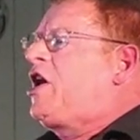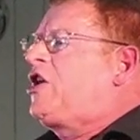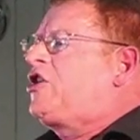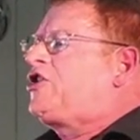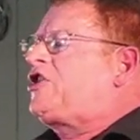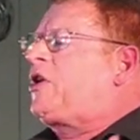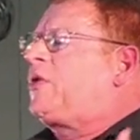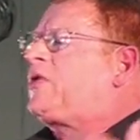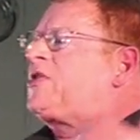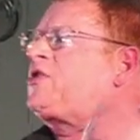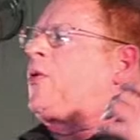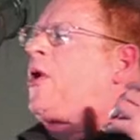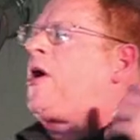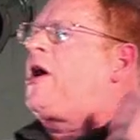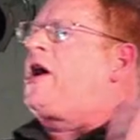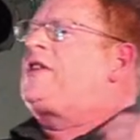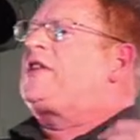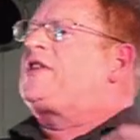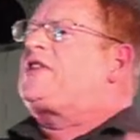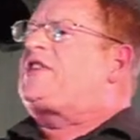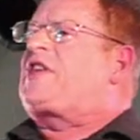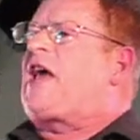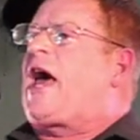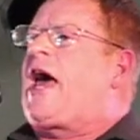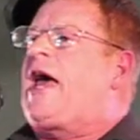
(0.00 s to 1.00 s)
She was wearing
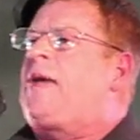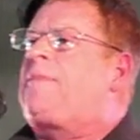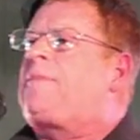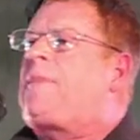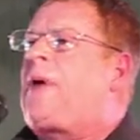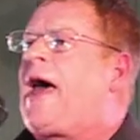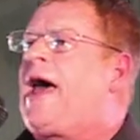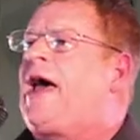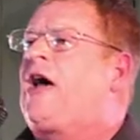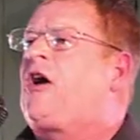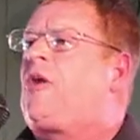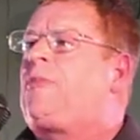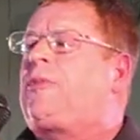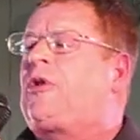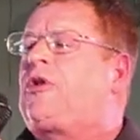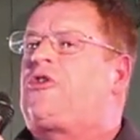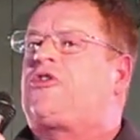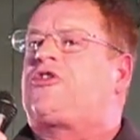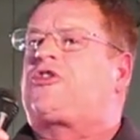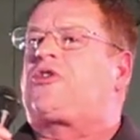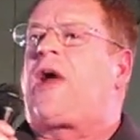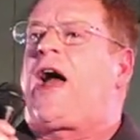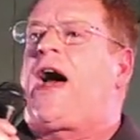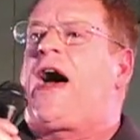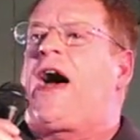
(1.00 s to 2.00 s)
the same pale
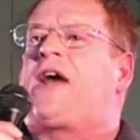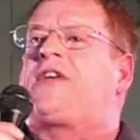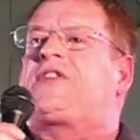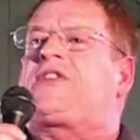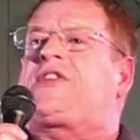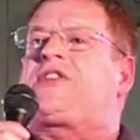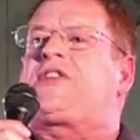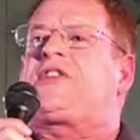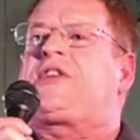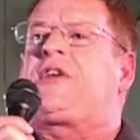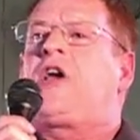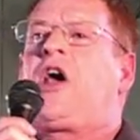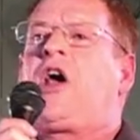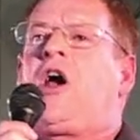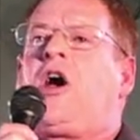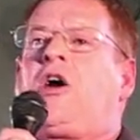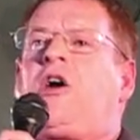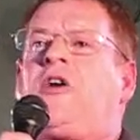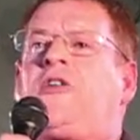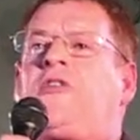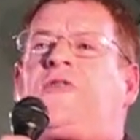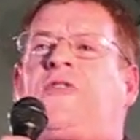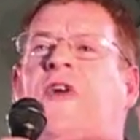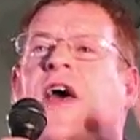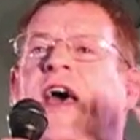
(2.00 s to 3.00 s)
blue dress,
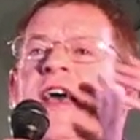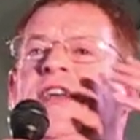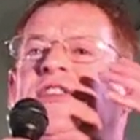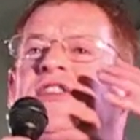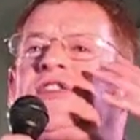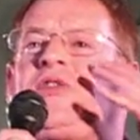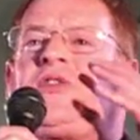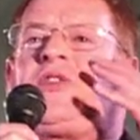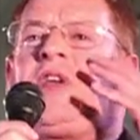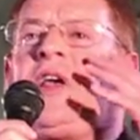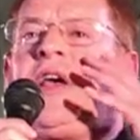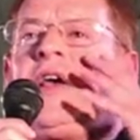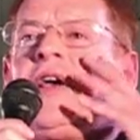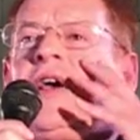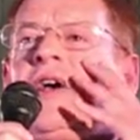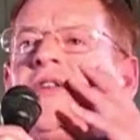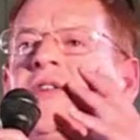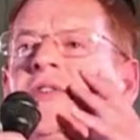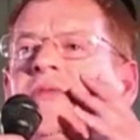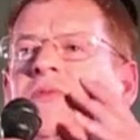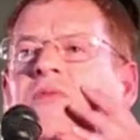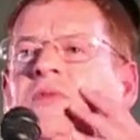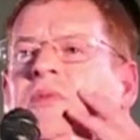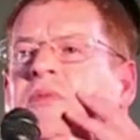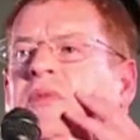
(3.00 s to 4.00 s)
her face,
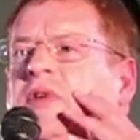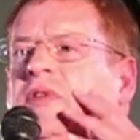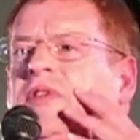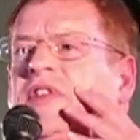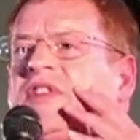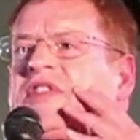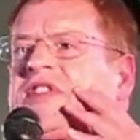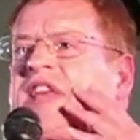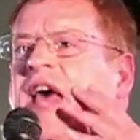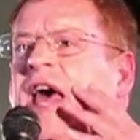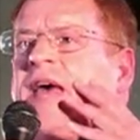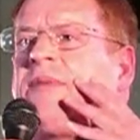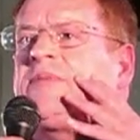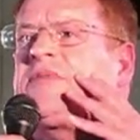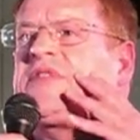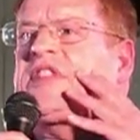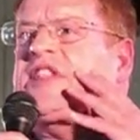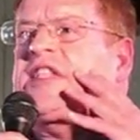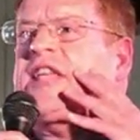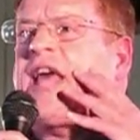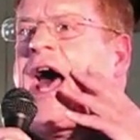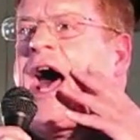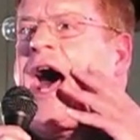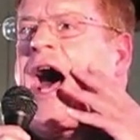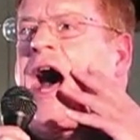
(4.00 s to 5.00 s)
the same
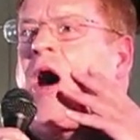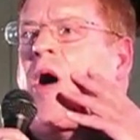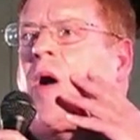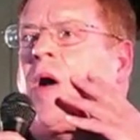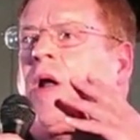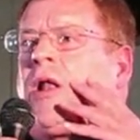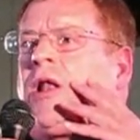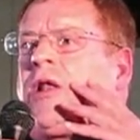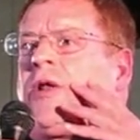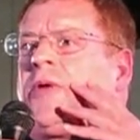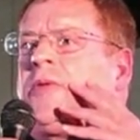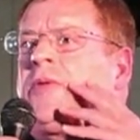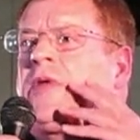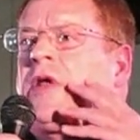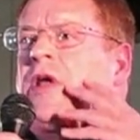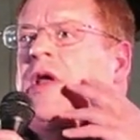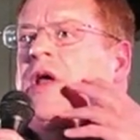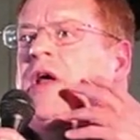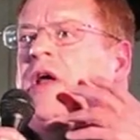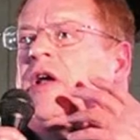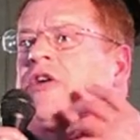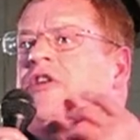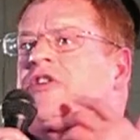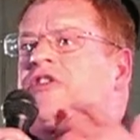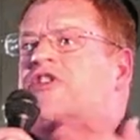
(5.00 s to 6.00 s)
scowl.
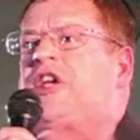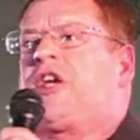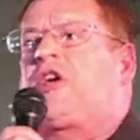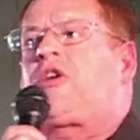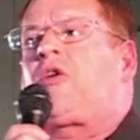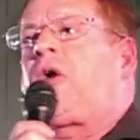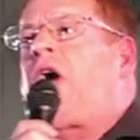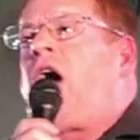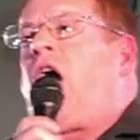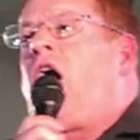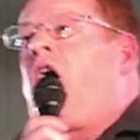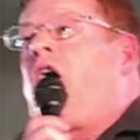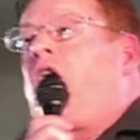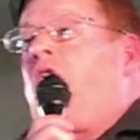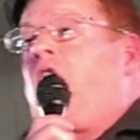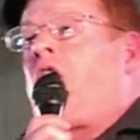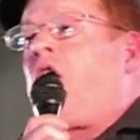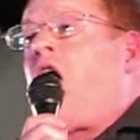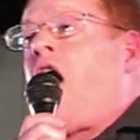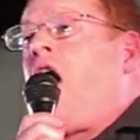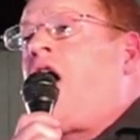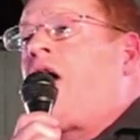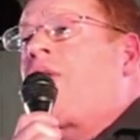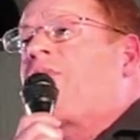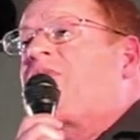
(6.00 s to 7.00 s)
Her
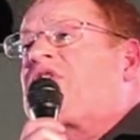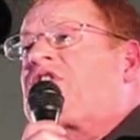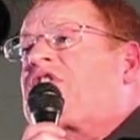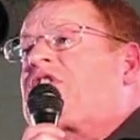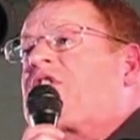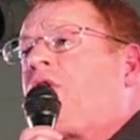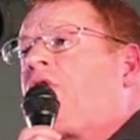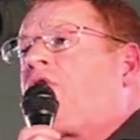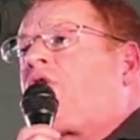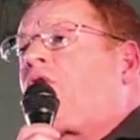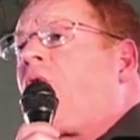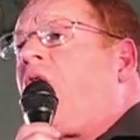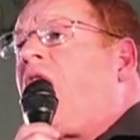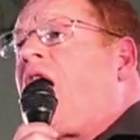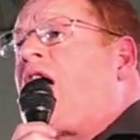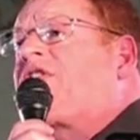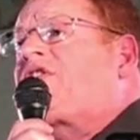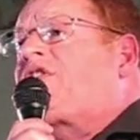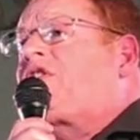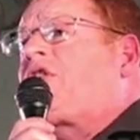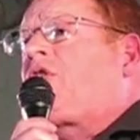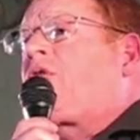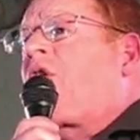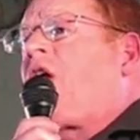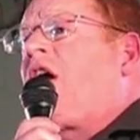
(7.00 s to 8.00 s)
arms still
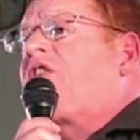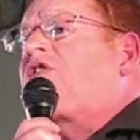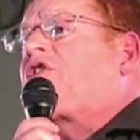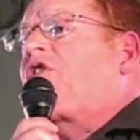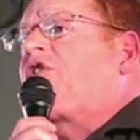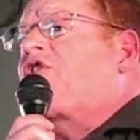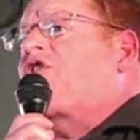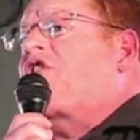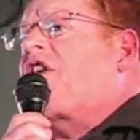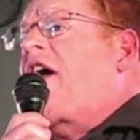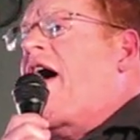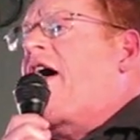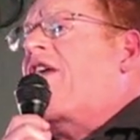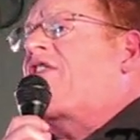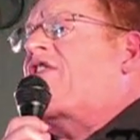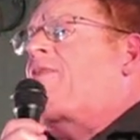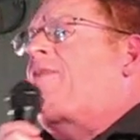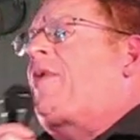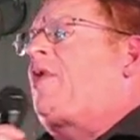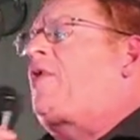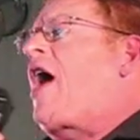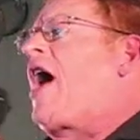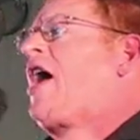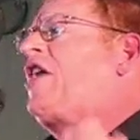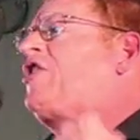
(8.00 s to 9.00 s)
crossed across her chest,
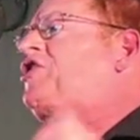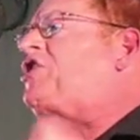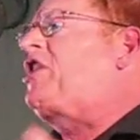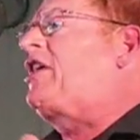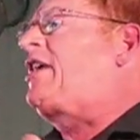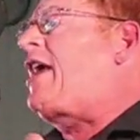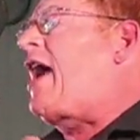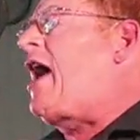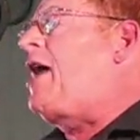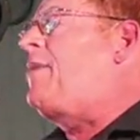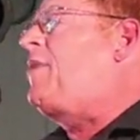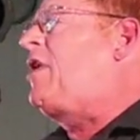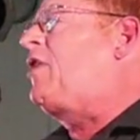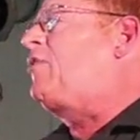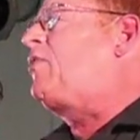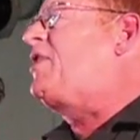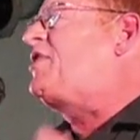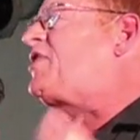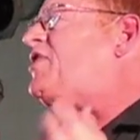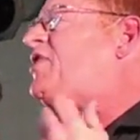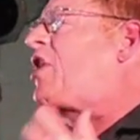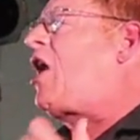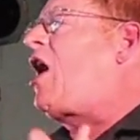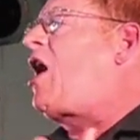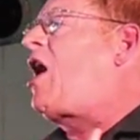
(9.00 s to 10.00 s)
but as she came in, we
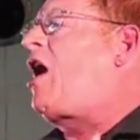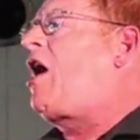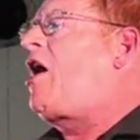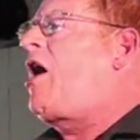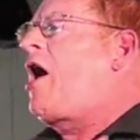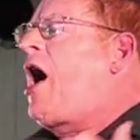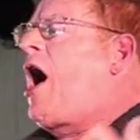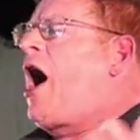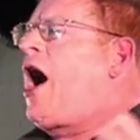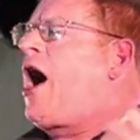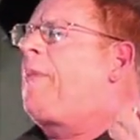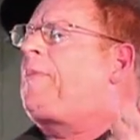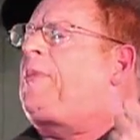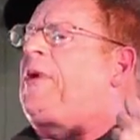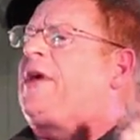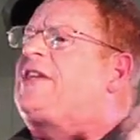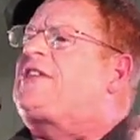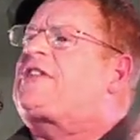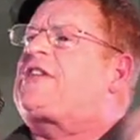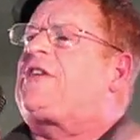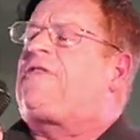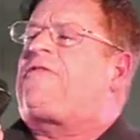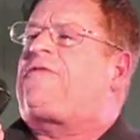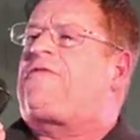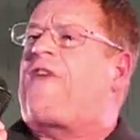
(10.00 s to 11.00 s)
saw a
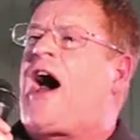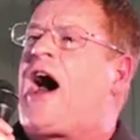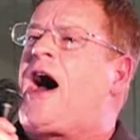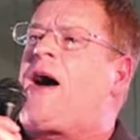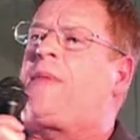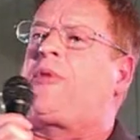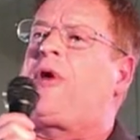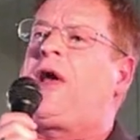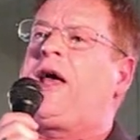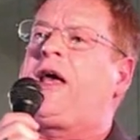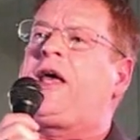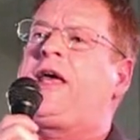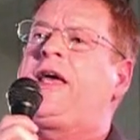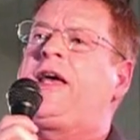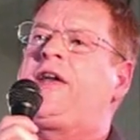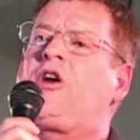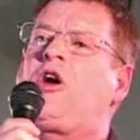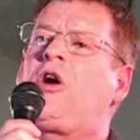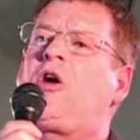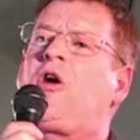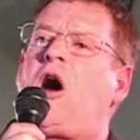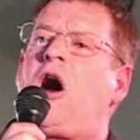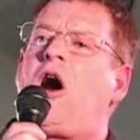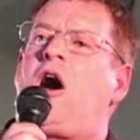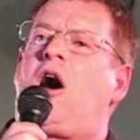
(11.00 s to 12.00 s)
piece of fabric in
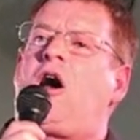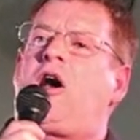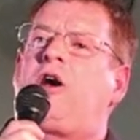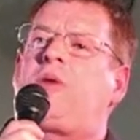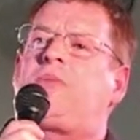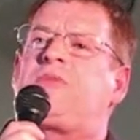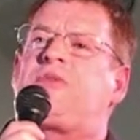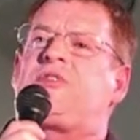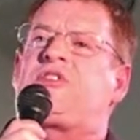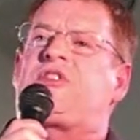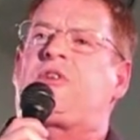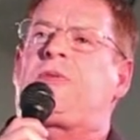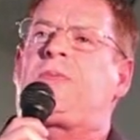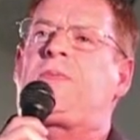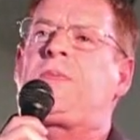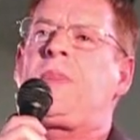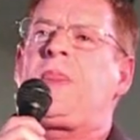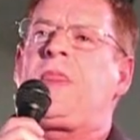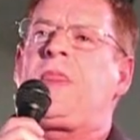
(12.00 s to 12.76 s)
her arms.